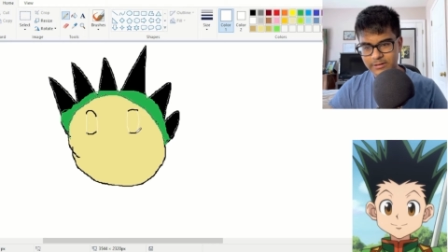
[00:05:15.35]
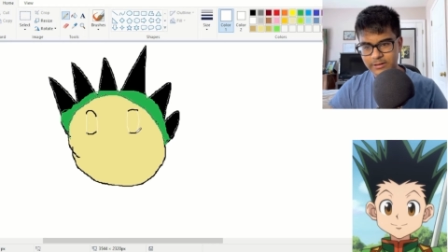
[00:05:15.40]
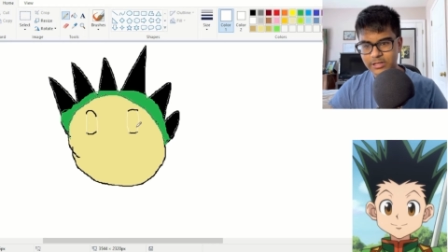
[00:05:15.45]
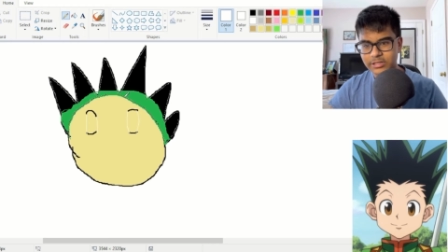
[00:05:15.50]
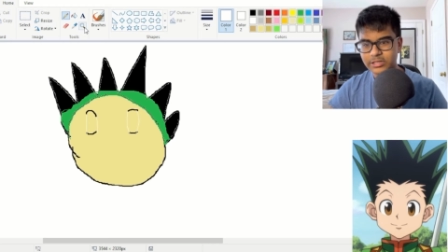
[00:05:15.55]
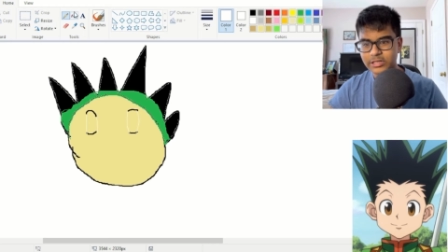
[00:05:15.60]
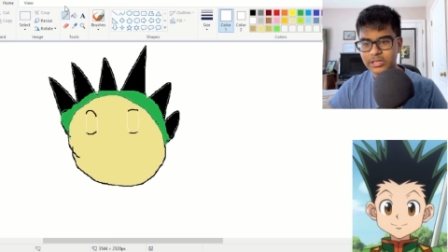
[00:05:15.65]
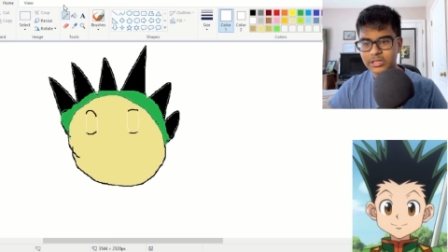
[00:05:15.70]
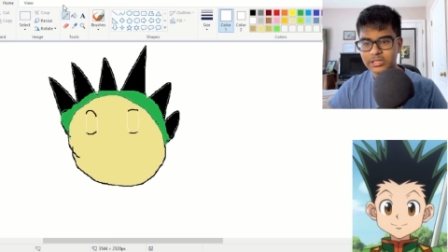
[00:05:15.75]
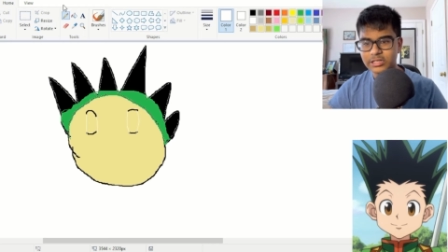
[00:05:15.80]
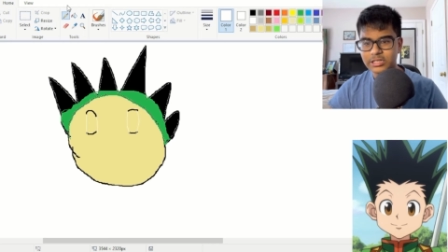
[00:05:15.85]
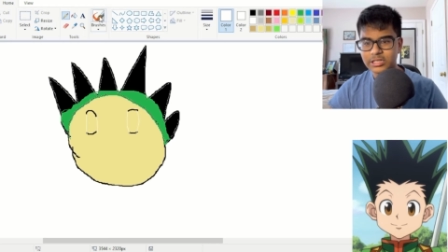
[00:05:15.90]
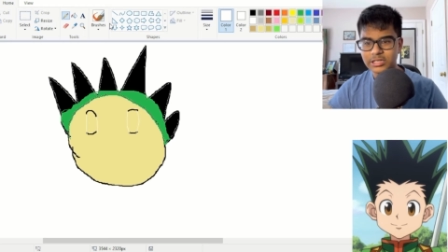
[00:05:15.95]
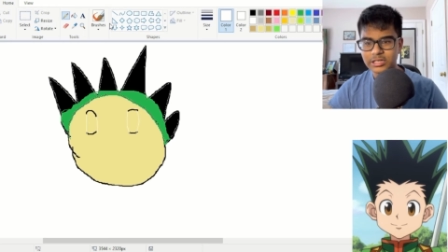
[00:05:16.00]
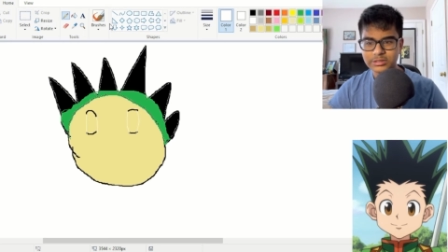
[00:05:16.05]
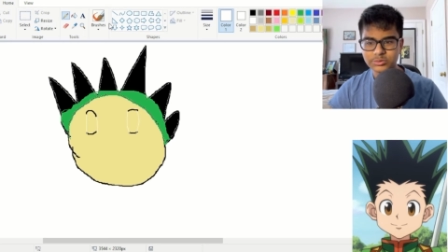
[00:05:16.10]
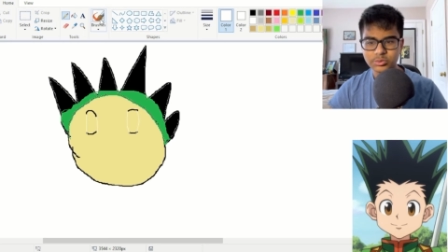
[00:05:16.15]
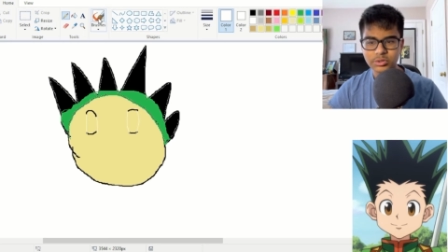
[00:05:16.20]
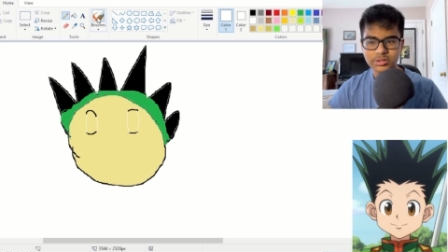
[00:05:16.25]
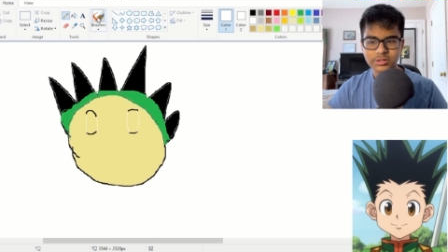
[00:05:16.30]
And then he
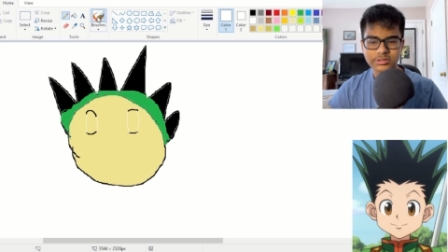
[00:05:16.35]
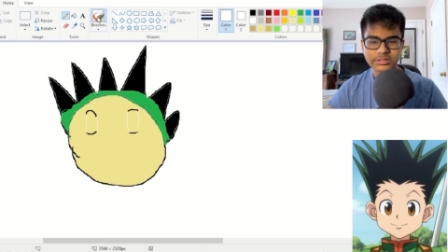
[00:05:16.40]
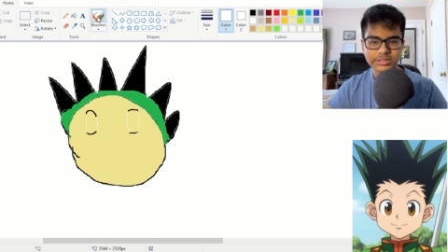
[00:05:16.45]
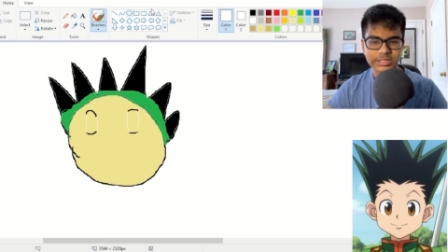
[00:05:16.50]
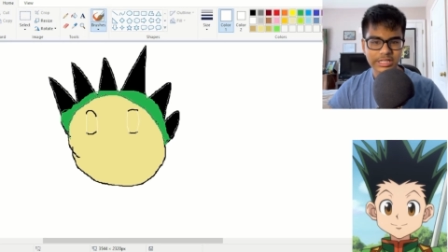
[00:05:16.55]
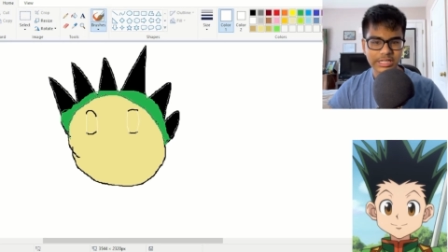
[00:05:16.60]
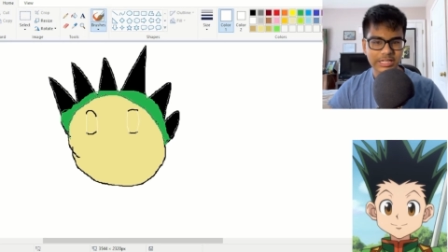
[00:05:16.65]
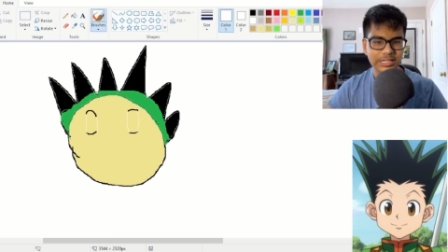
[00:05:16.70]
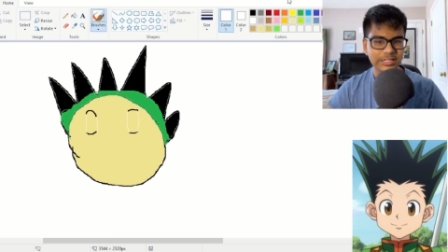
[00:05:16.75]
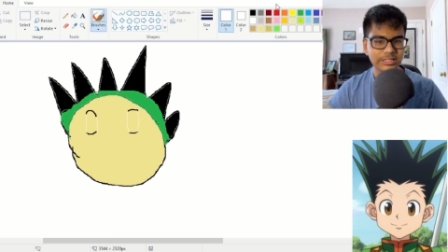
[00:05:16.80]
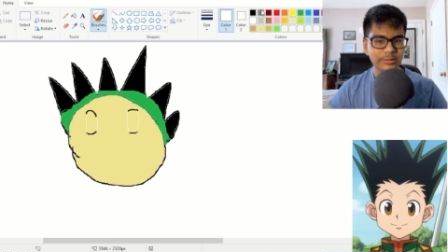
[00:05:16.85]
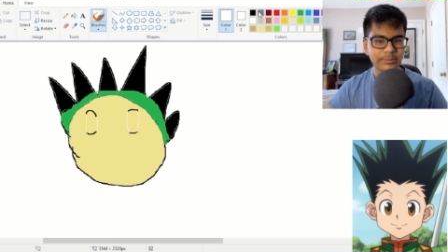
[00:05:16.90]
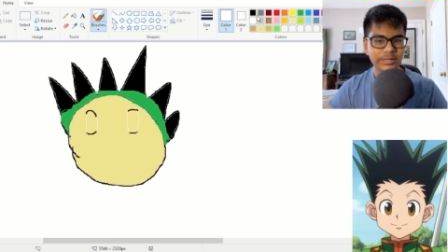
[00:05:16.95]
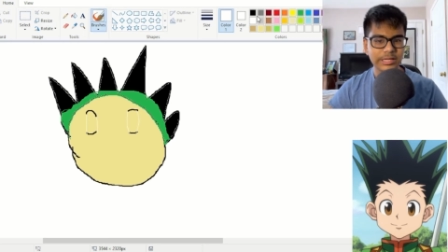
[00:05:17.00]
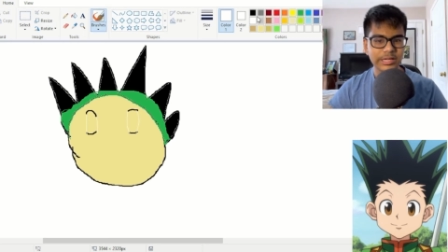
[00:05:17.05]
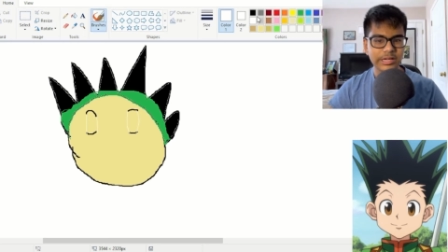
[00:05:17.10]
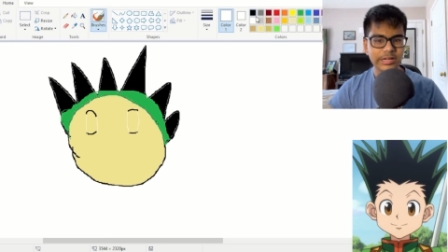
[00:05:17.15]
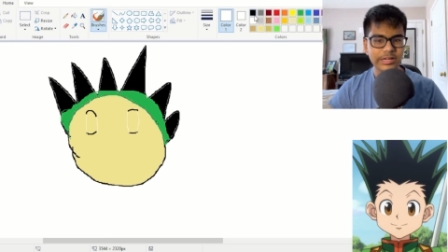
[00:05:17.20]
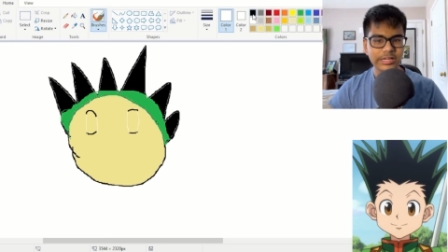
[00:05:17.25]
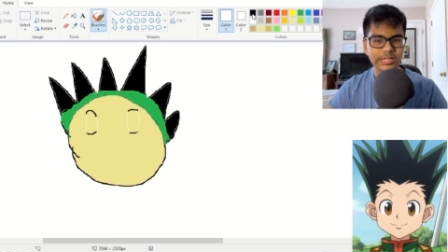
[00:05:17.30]
has one of those like
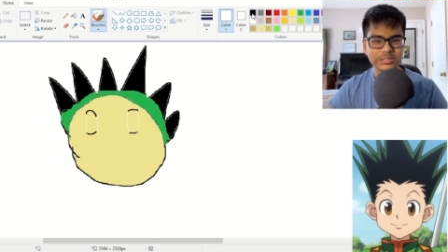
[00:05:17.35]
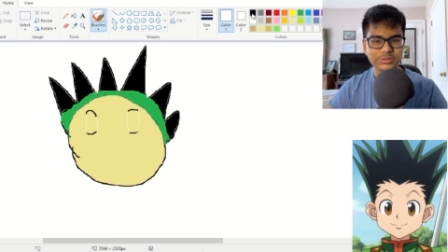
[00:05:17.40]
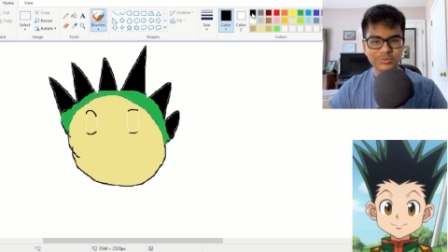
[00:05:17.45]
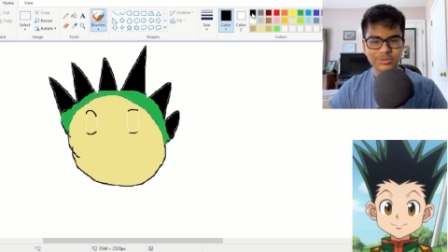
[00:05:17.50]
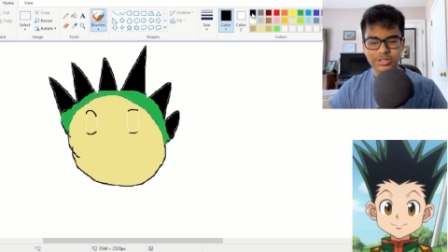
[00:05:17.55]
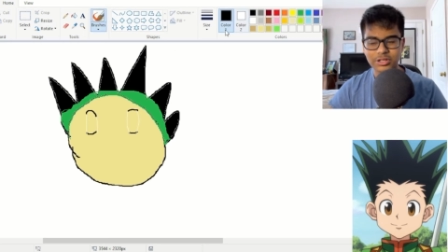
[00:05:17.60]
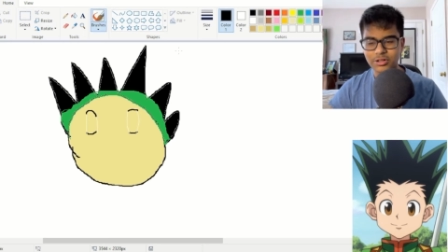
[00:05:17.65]
anime eyes with